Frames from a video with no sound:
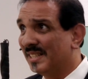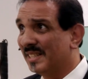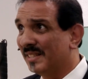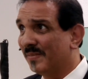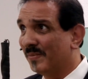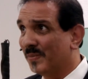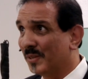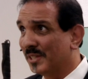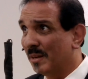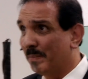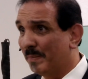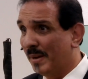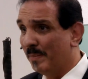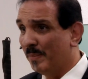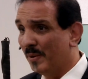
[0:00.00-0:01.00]
For some
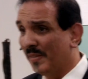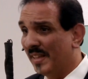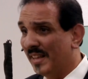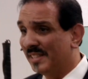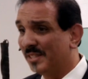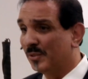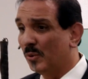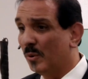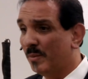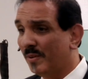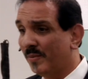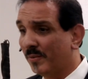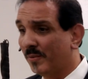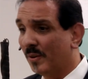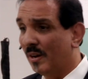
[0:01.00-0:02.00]
people, that's doable.
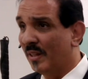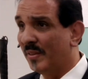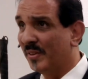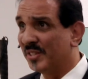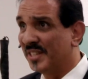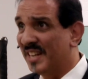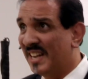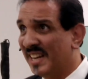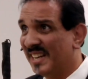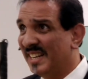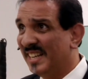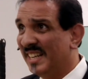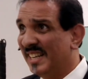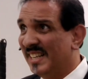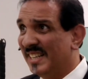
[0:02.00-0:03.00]
For others, not.
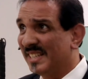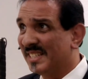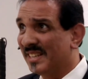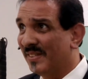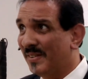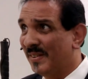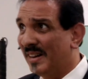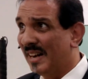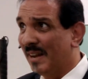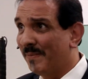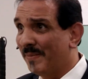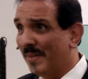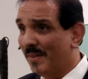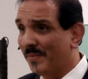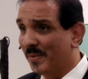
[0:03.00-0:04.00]
So I
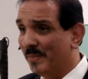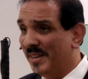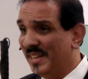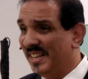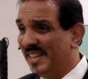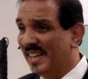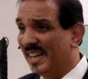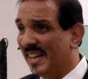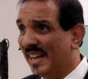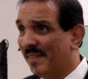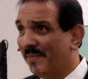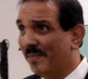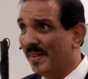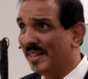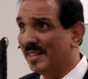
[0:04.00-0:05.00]
find
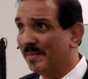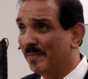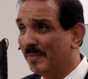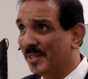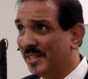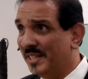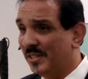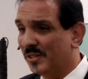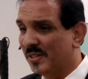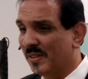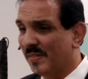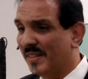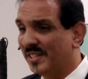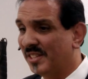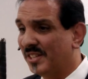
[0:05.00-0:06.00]
much easier
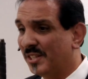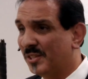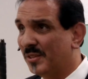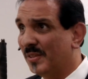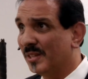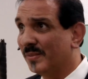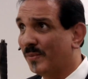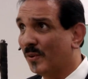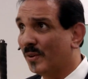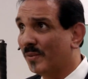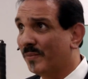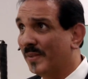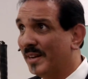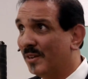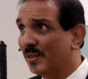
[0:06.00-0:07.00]
sometimes to just do this
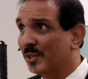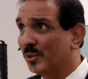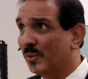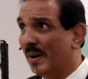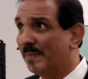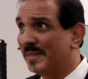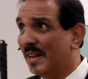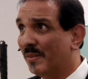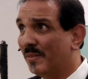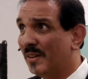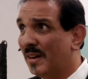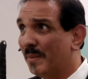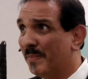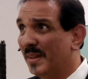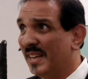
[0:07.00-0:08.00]
4-finger swipe down or
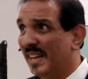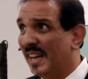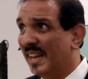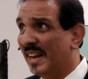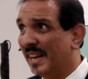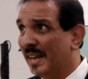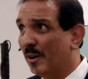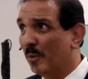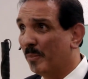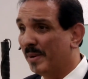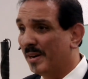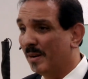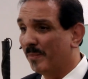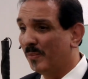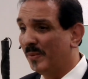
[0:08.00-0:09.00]
up, and I can open
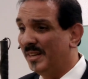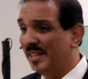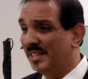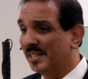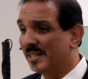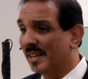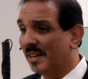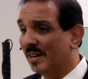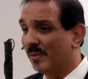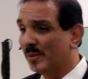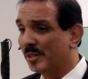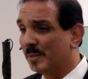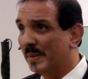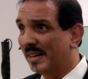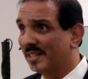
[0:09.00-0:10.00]
up each center
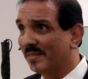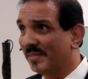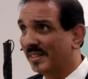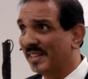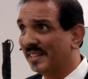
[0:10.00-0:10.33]
respectively.